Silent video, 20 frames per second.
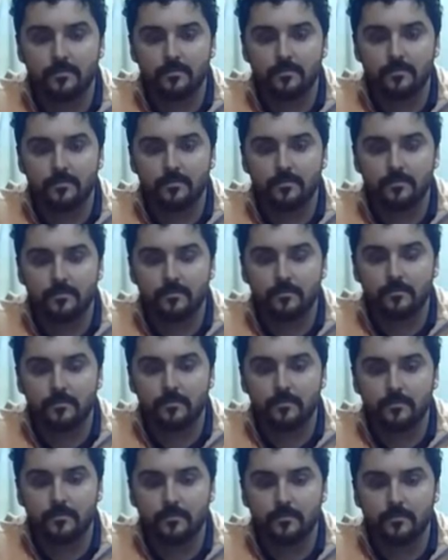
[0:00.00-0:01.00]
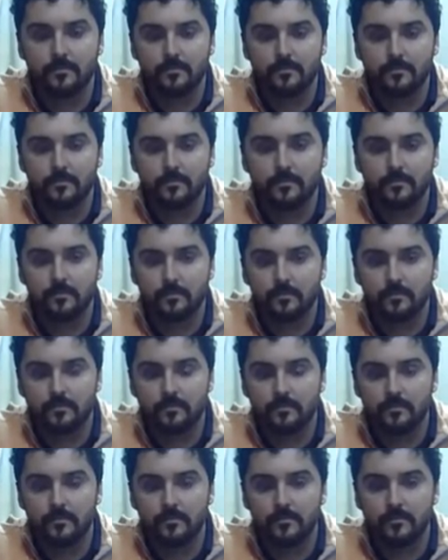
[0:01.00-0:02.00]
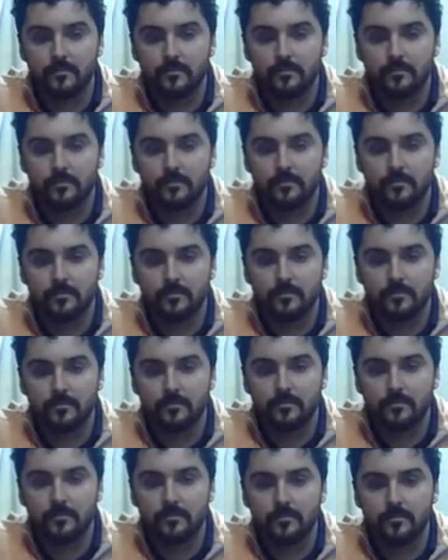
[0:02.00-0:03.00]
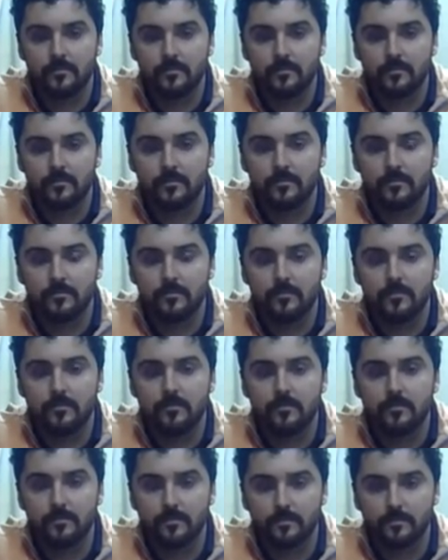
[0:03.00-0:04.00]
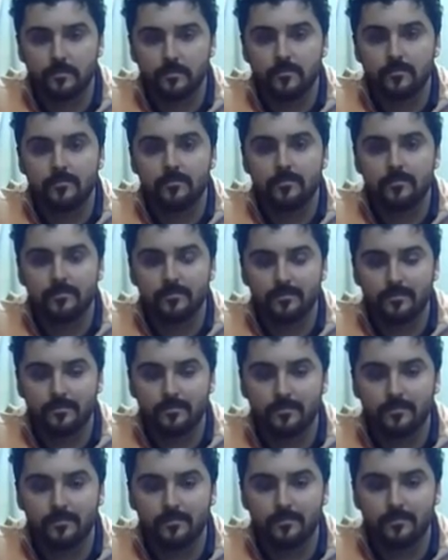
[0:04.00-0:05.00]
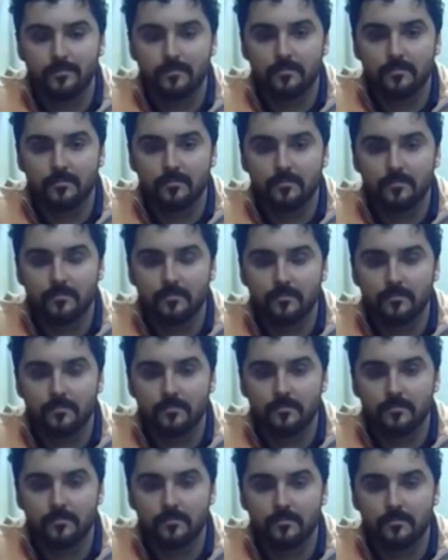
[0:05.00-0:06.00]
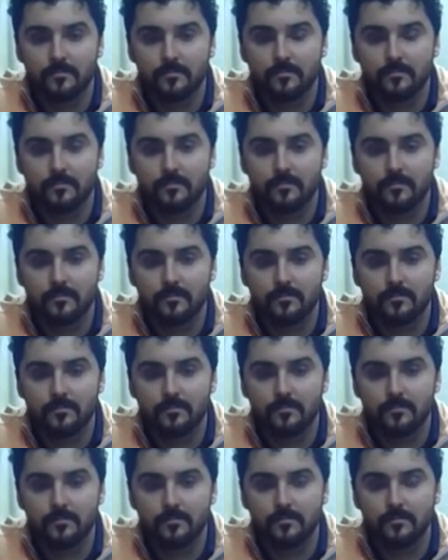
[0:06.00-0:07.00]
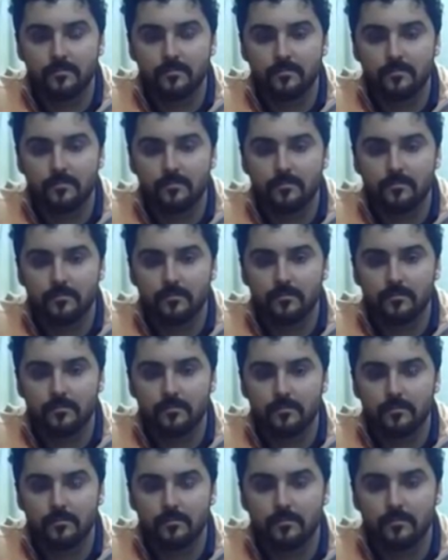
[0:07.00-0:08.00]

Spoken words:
The person shown says nothing.